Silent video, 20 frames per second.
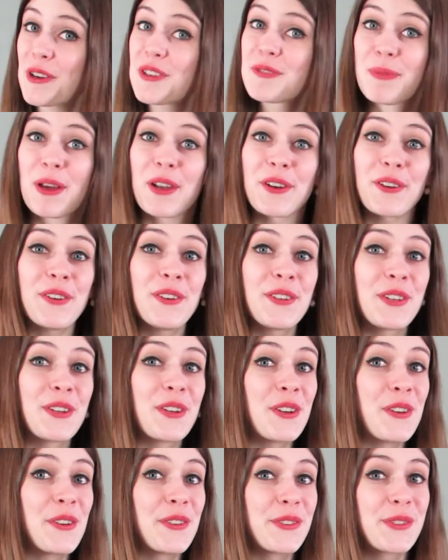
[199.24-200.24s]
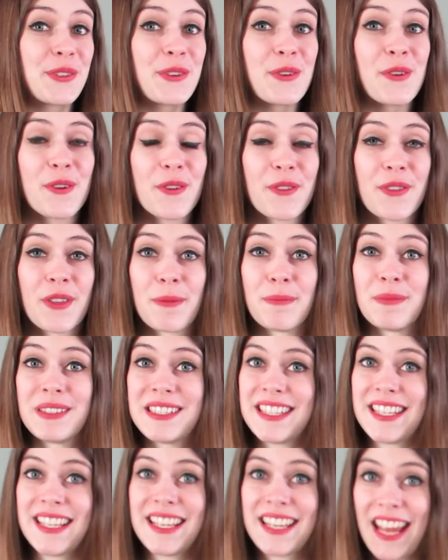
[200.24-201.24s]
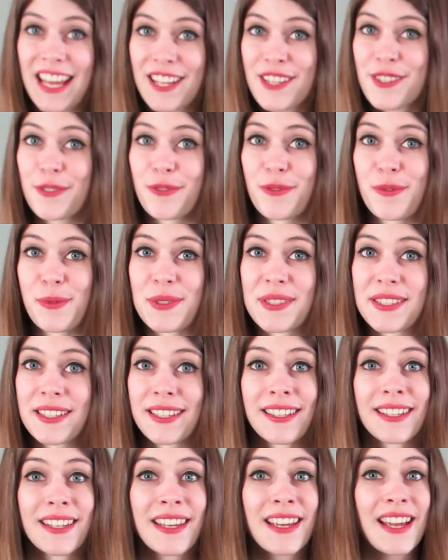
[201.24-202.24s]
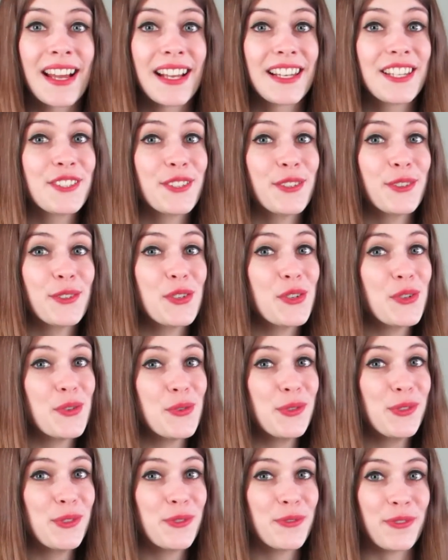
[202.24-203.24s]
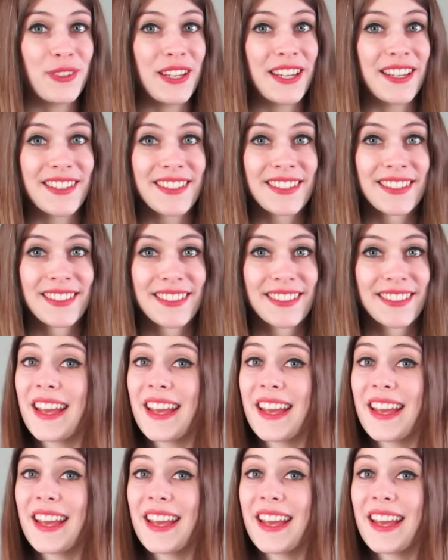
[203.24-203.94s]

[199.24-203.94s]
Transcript: Much better, you can also call them die Gänsefüßchen, little goose feet.